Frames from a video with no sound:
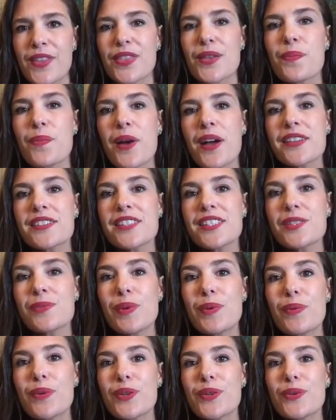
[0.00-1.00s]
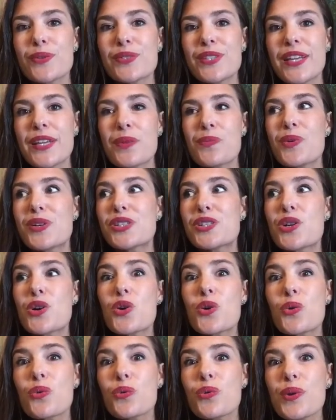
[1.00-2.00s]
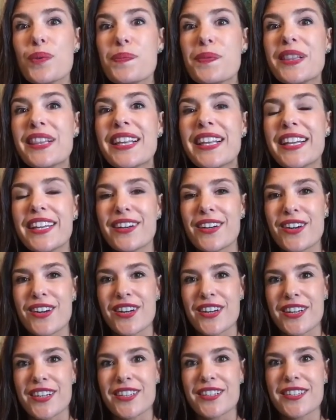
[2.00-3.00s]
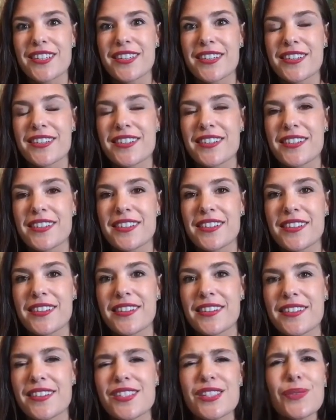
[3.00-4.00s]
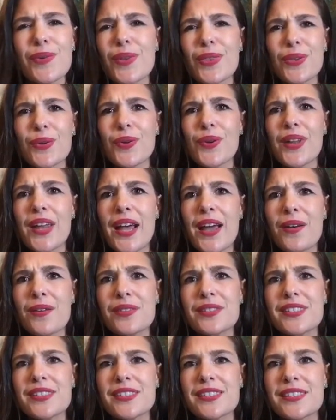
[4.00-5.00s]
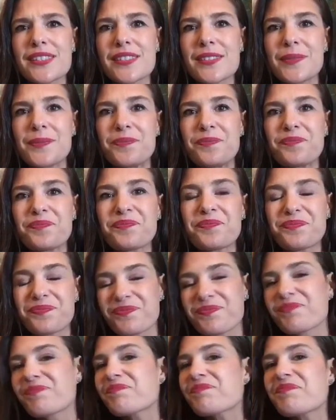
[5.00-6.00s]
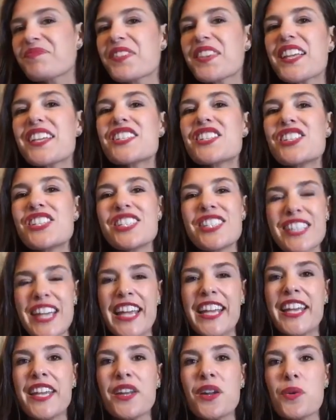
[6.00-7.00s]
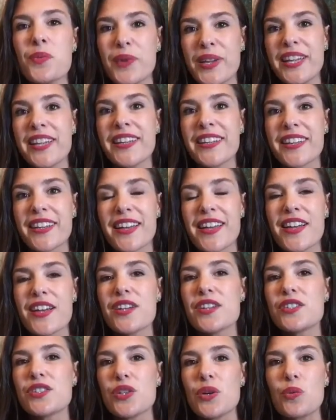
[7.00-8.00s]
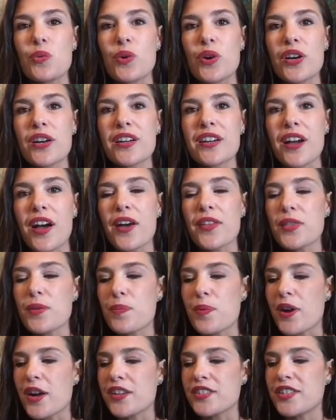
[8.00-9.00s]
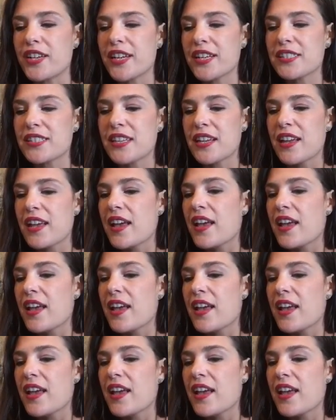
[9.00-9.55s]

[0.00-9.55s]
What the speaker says: The process we were using was crippling her, so we threw it out. She's taking a week to work on the project